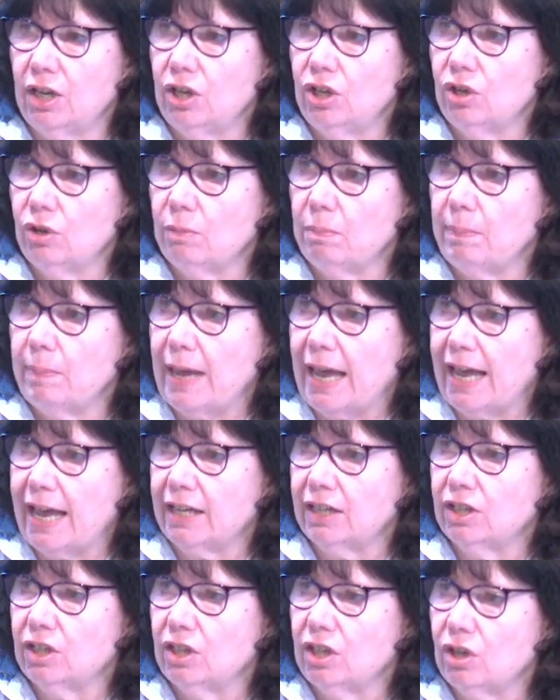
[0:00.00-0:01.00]
you're
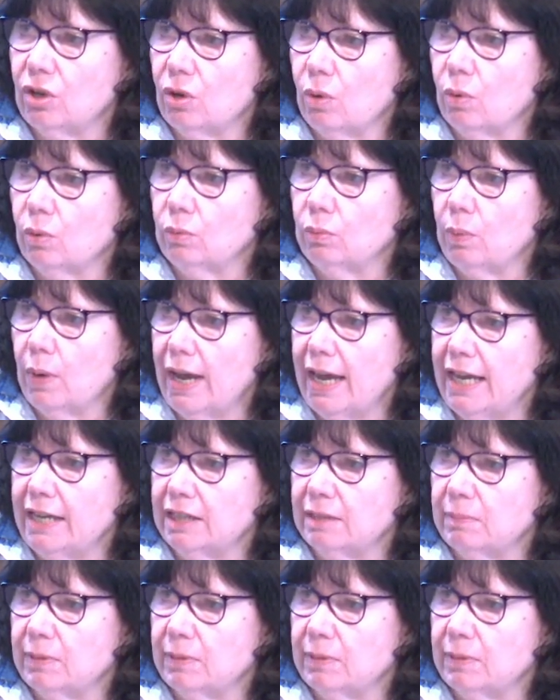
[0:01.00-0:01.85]
back to the old ways?